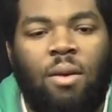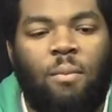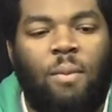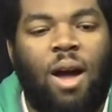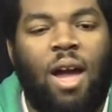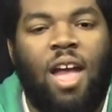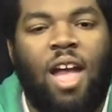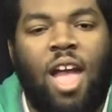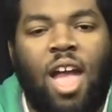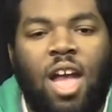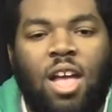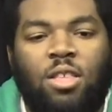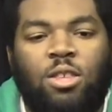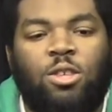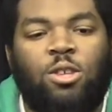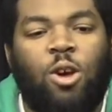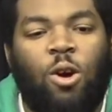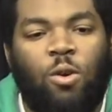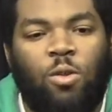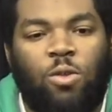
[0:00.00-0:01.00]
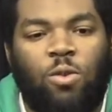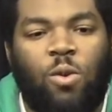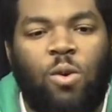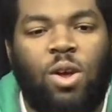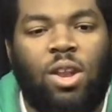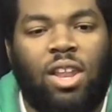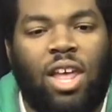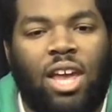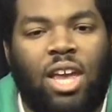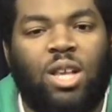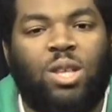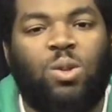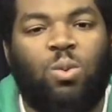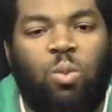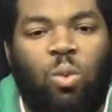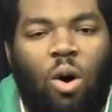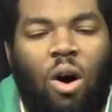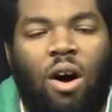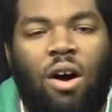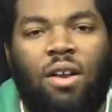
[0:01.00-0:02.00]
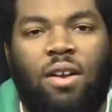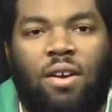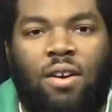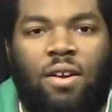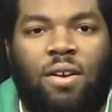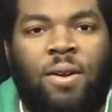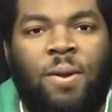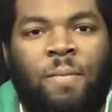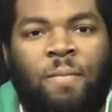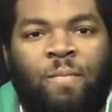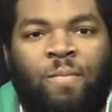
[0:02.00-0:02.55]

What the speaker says: My hands go through it like it's water.